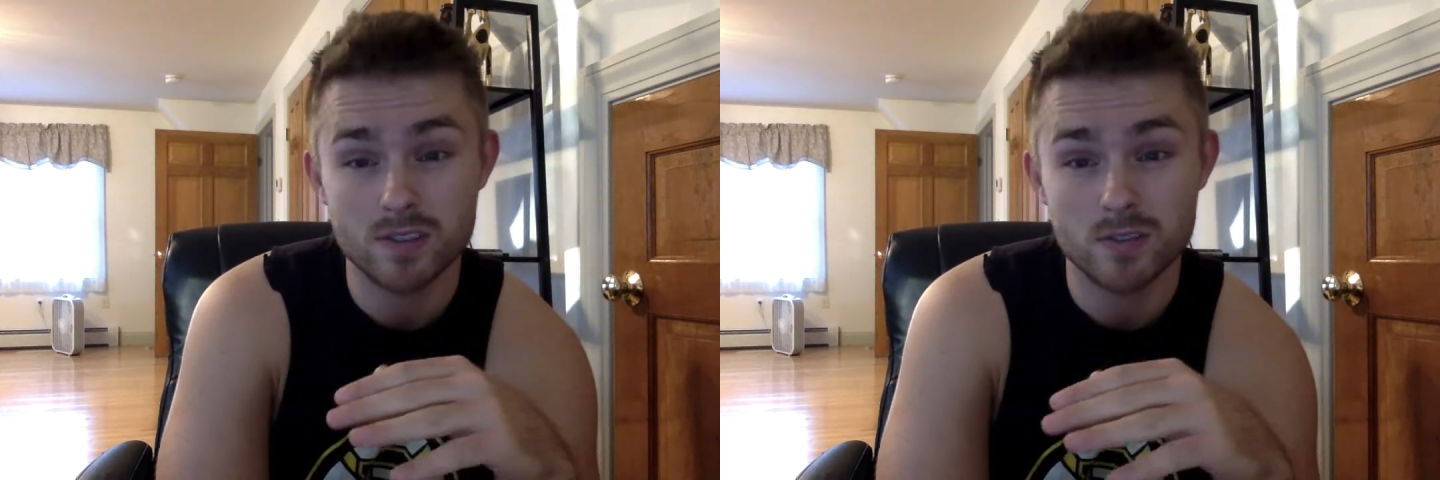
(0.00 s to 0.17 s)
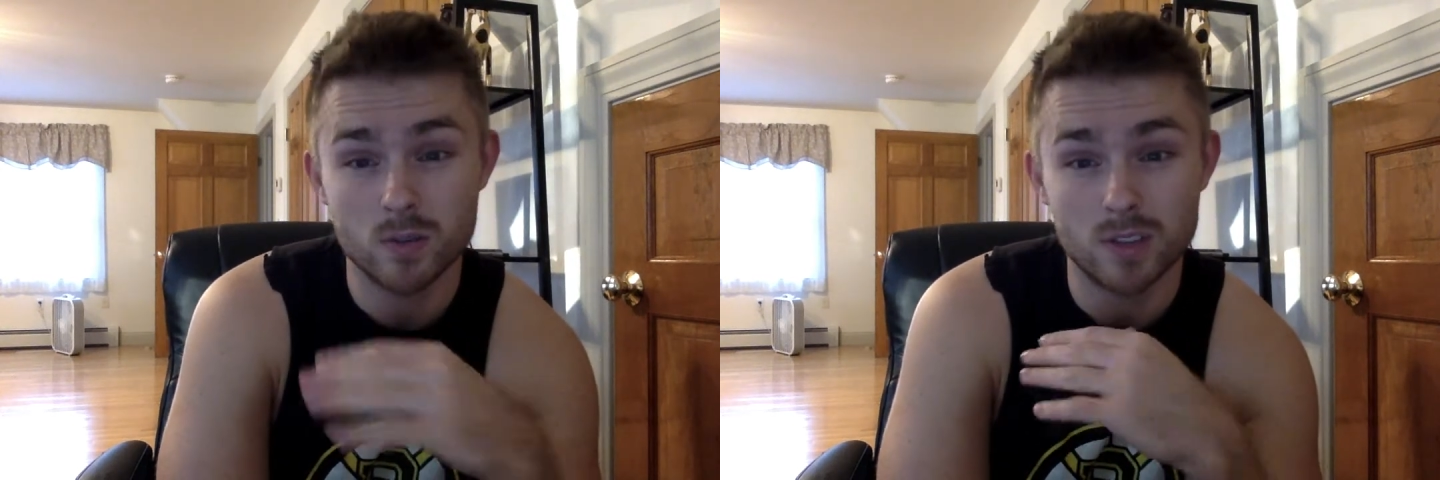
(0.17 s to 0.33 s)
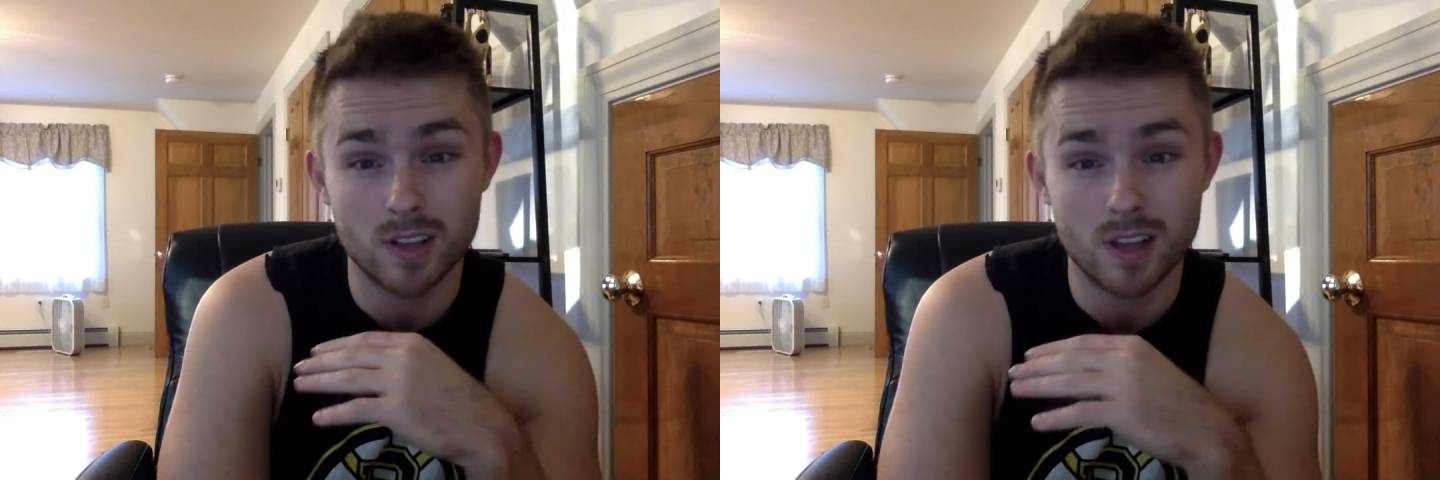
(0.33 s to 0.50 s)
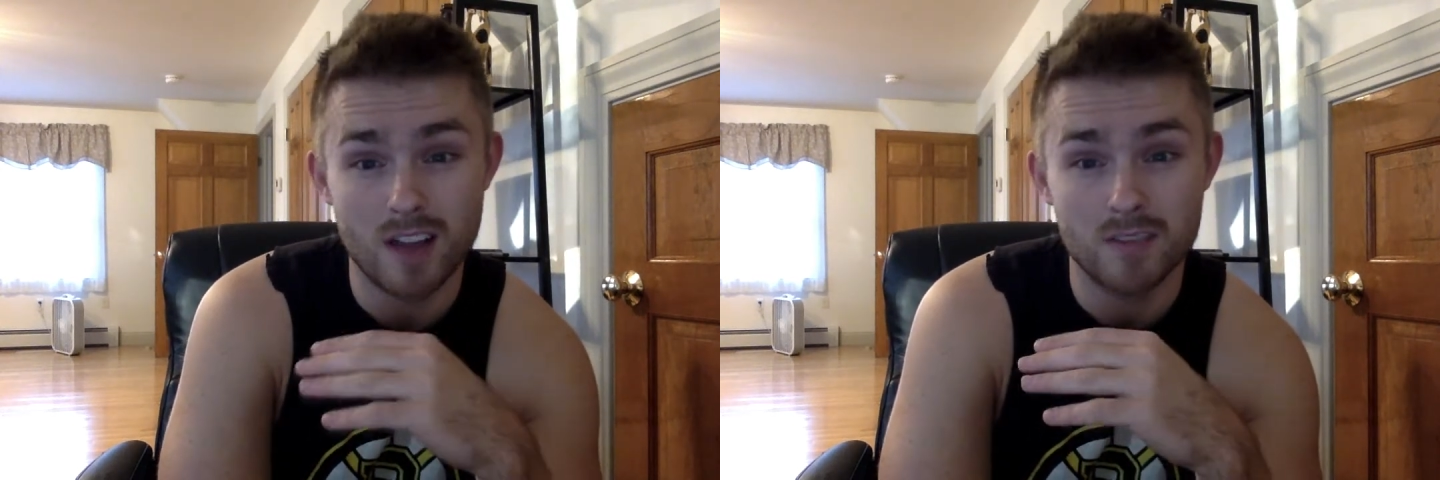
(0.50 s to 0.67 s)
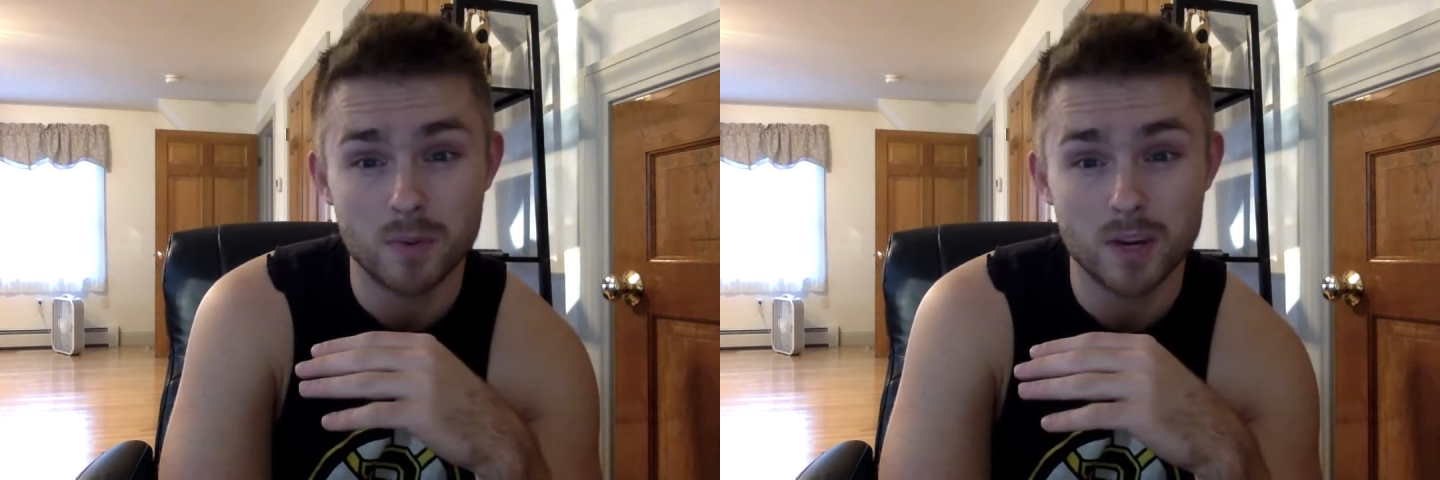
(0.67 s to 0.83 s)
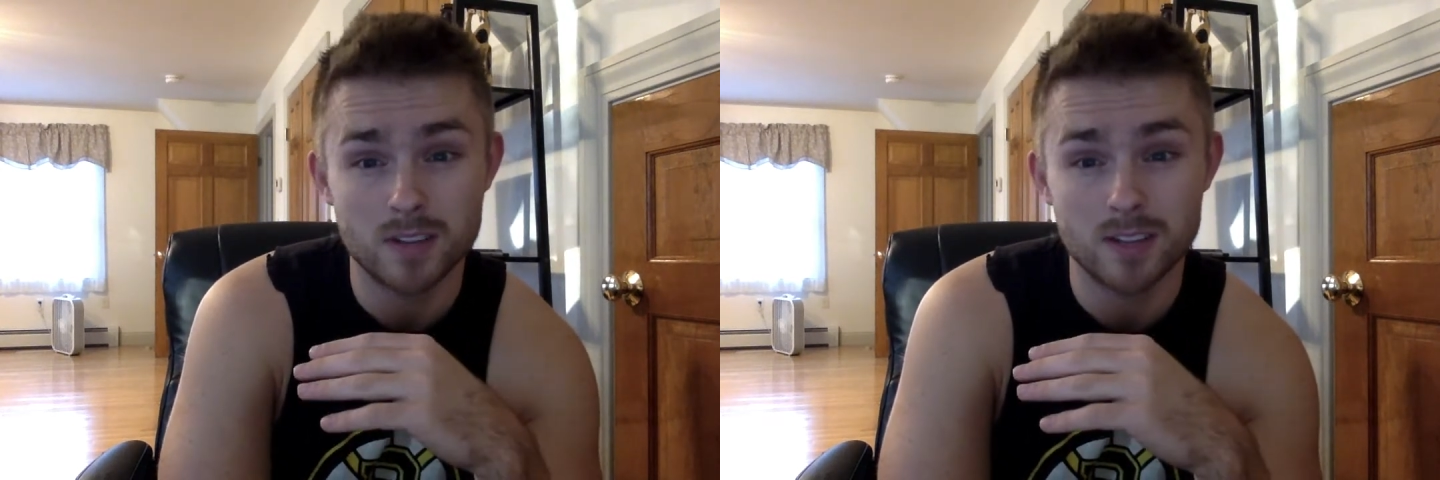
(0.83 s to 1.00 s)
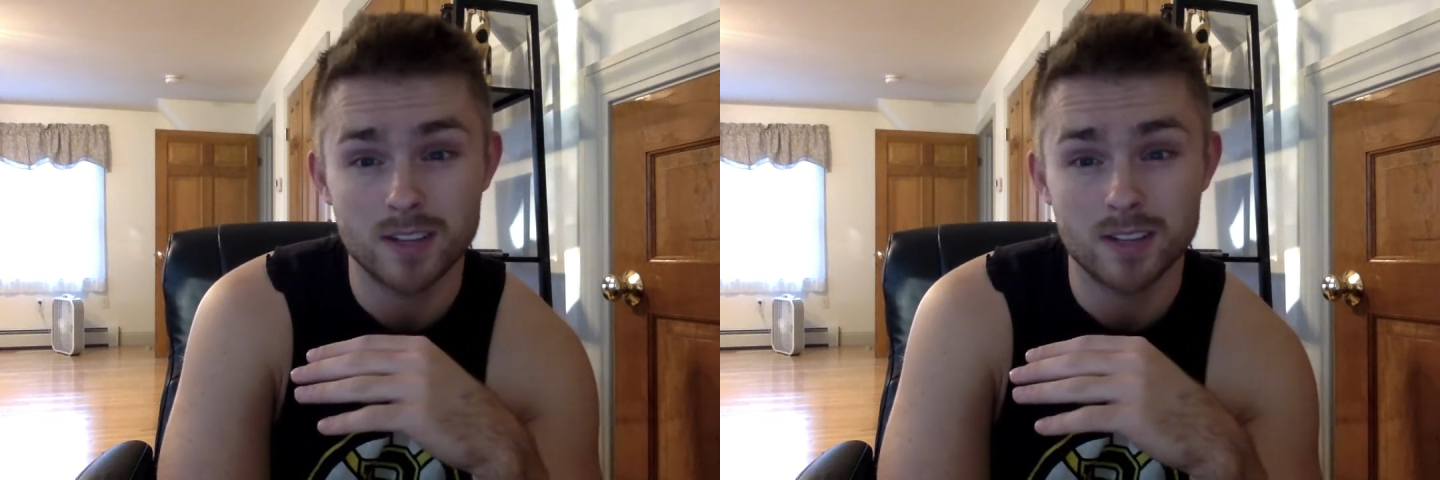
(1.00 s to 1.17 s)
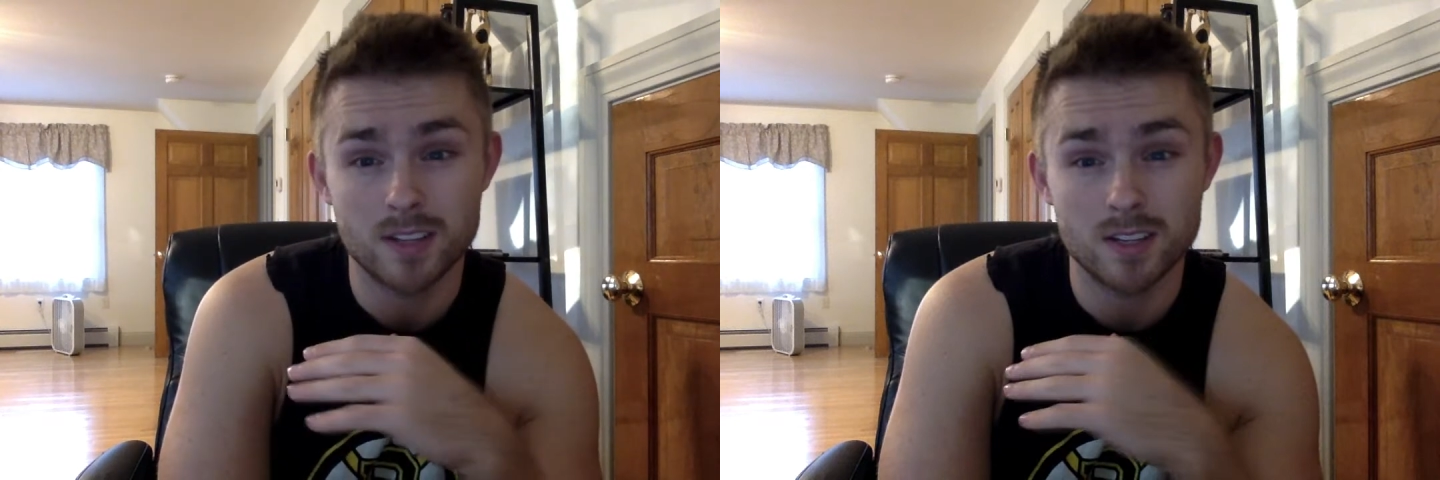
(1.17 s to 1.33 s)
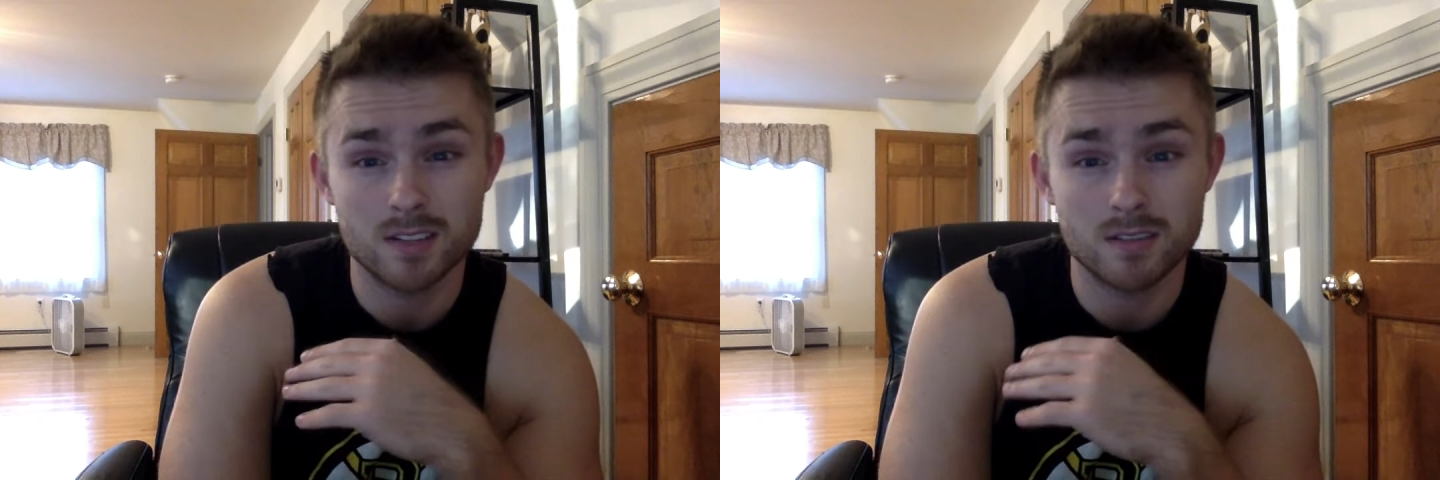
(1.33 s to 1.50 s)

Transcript: doing the live breaks like this,